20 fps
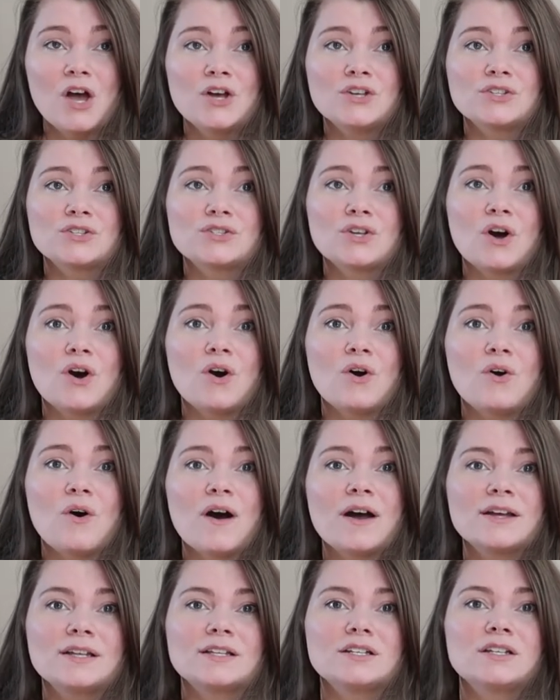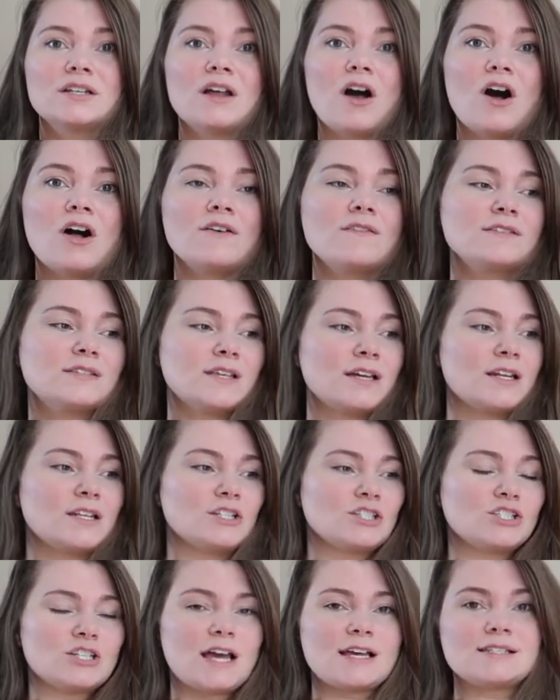So all of a
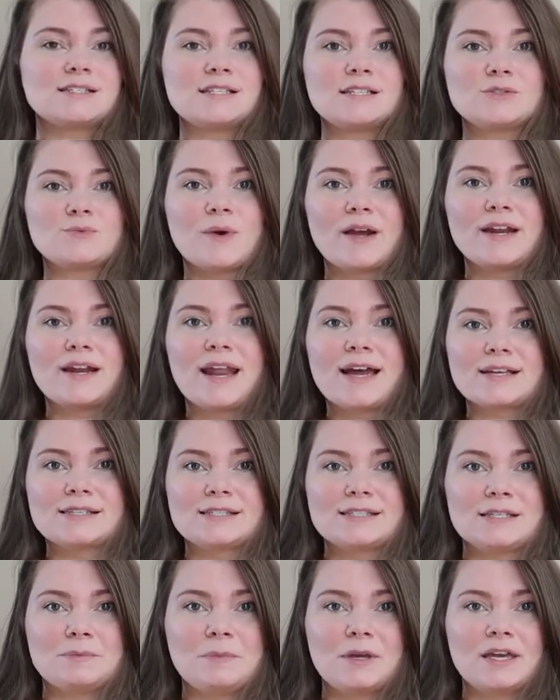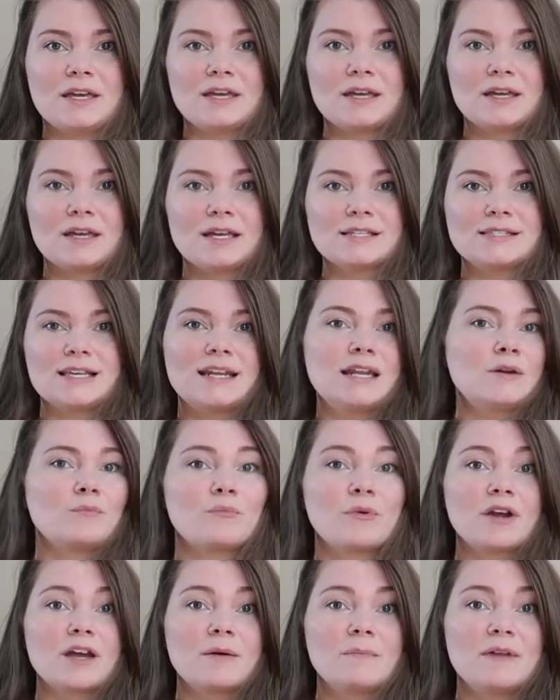sudden, Jesse's right next to me because they didn't
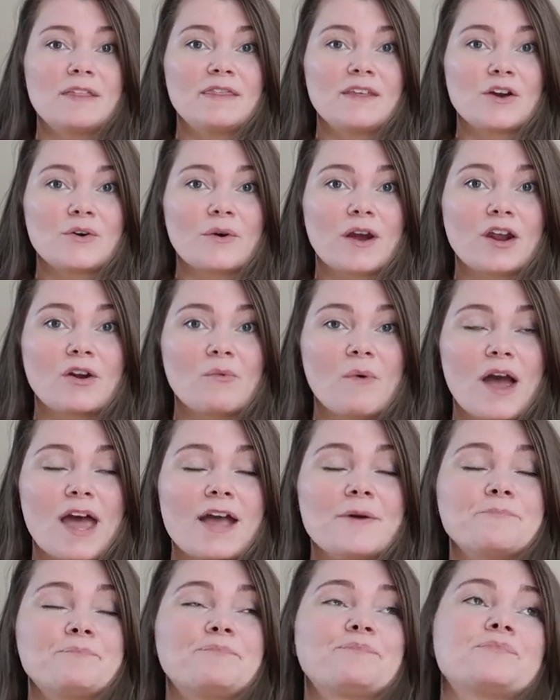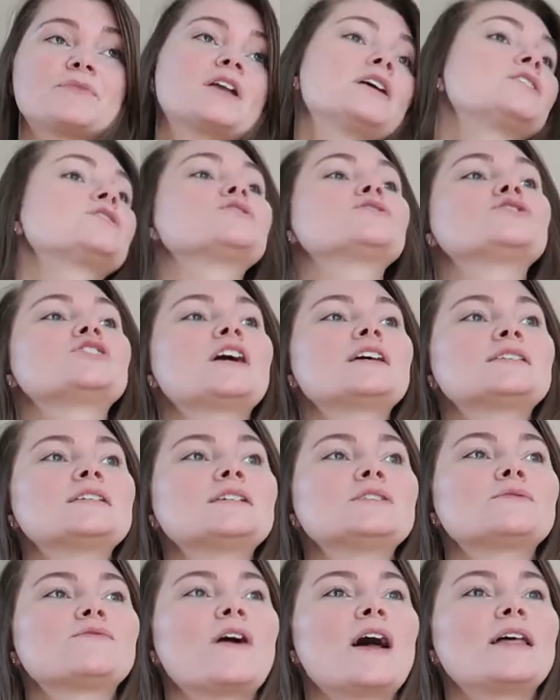bring him in there right away. So
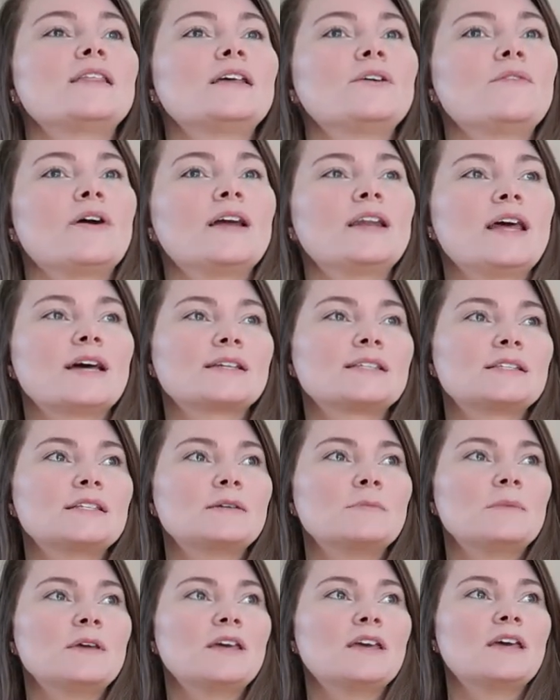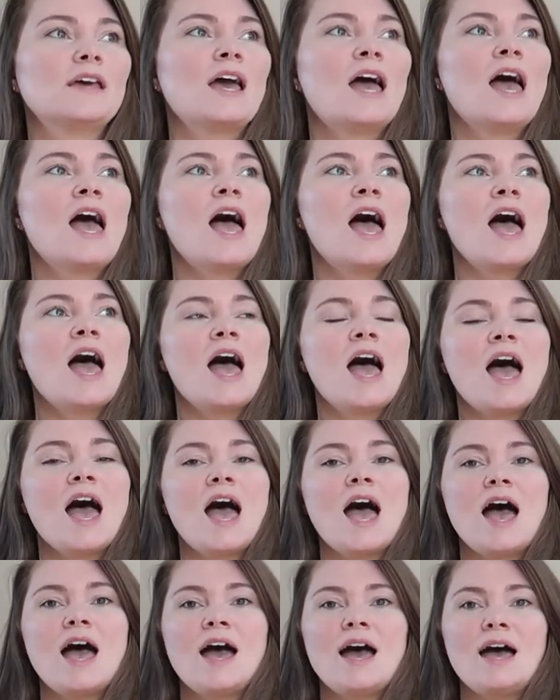Jesse's finally right next to me.
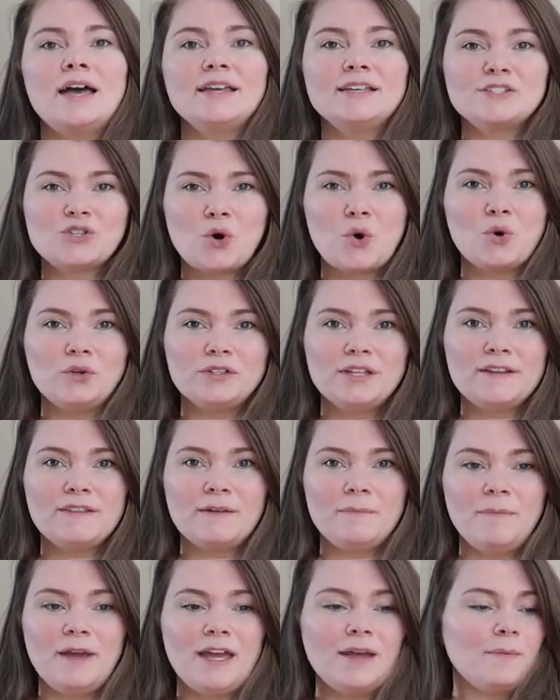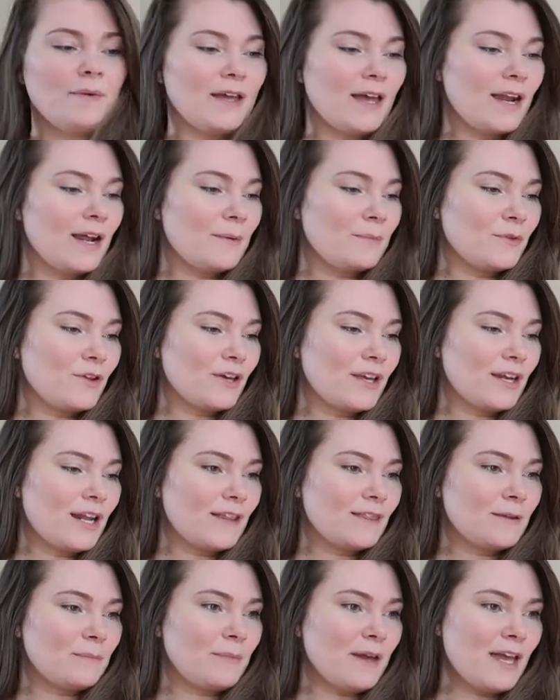He's holding the baby, and I'm looking
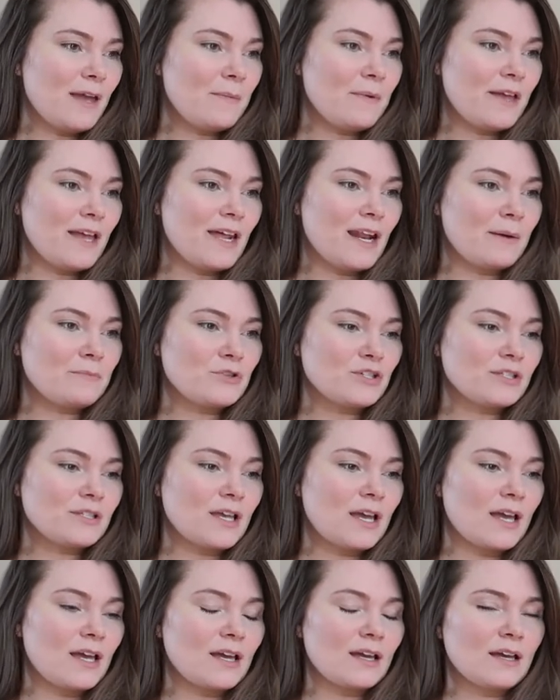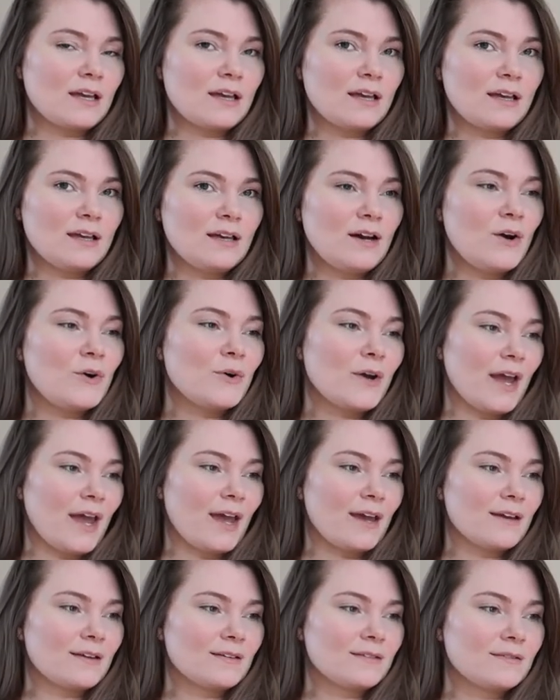at the baby, and I'm just like,
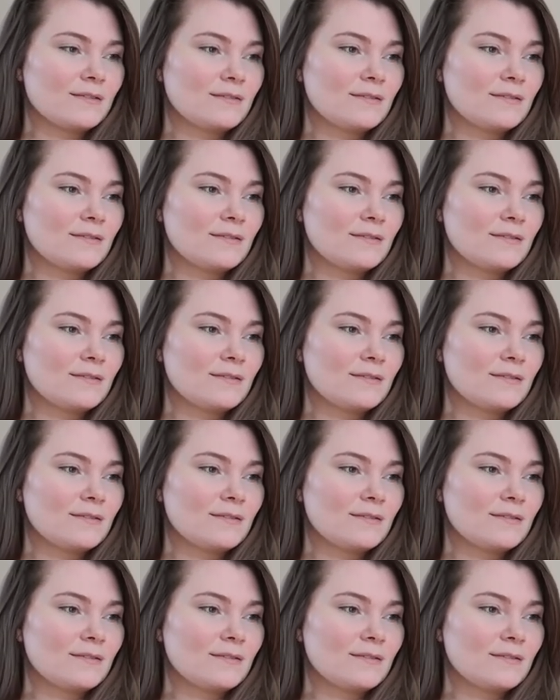okay,